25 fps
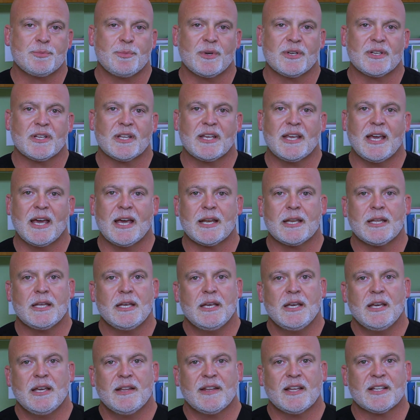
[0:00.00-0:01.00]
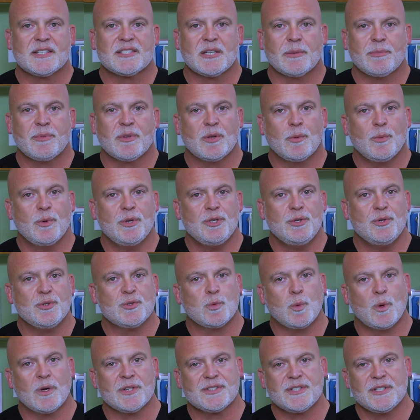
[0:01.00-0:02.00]
But again, that's something we
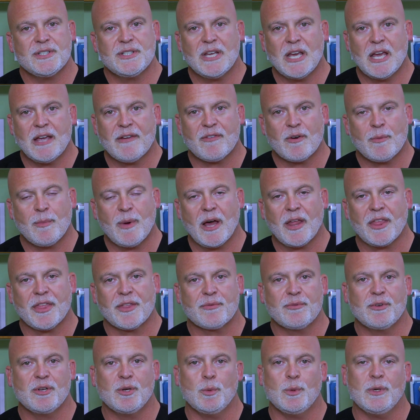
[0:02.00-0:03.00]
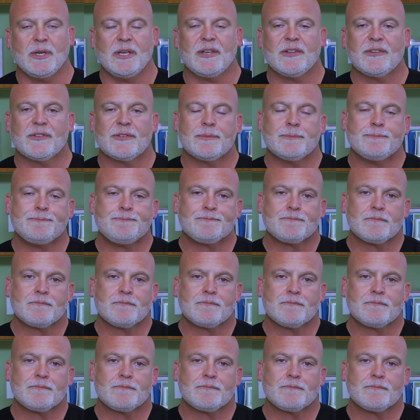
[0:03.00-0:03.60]
use once a day for about 3 weeks.